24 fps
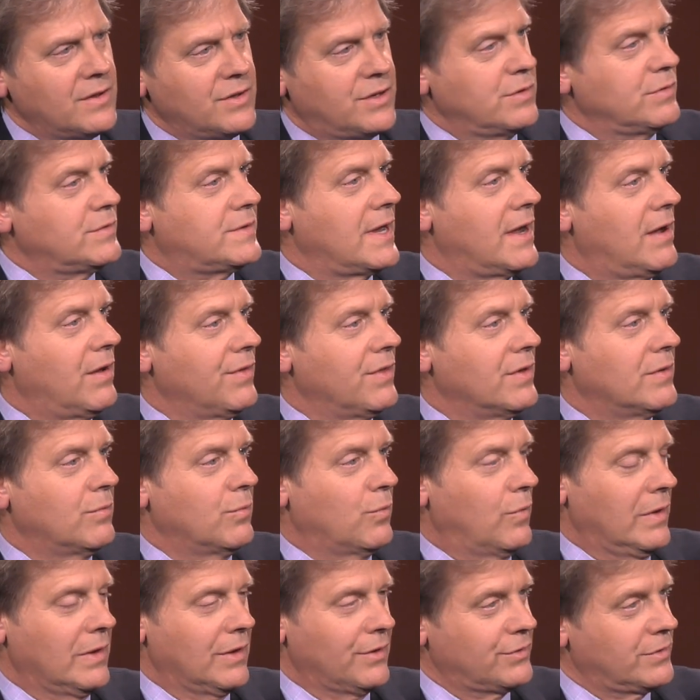Do you tell
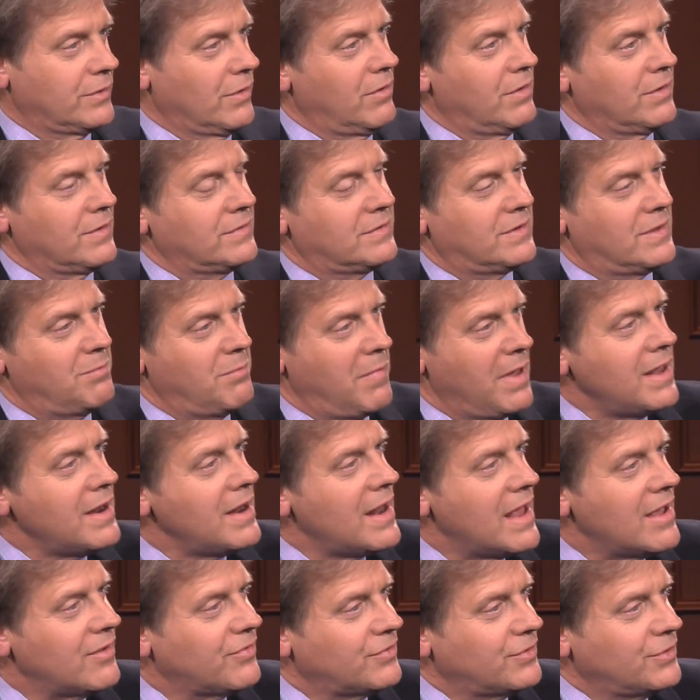them, well, as long as the
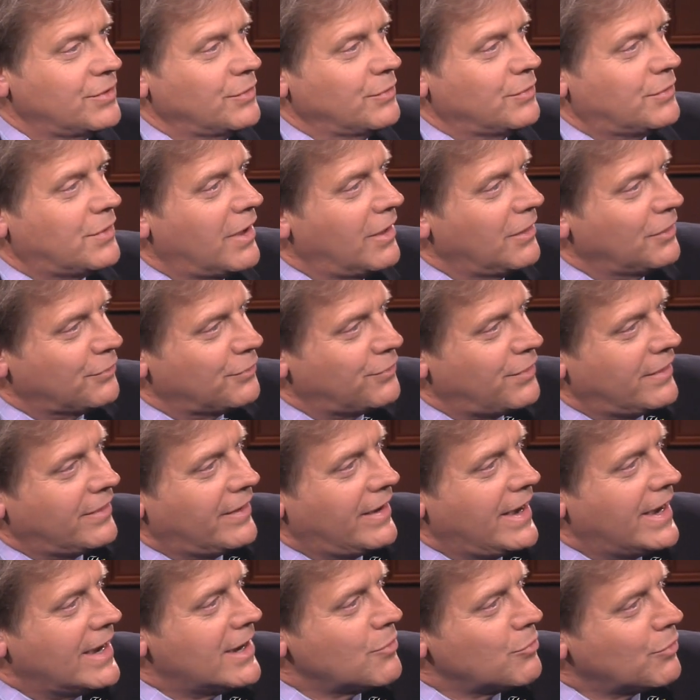men have to color their
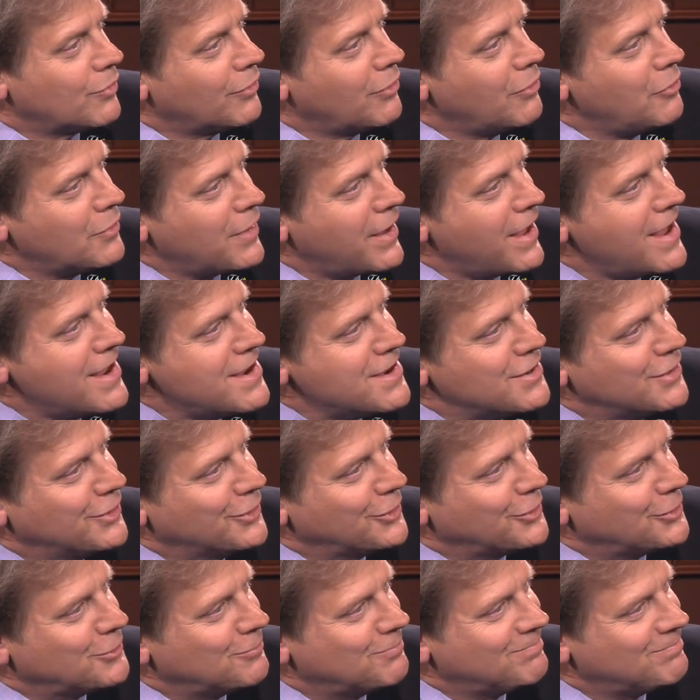hair, we're okay here?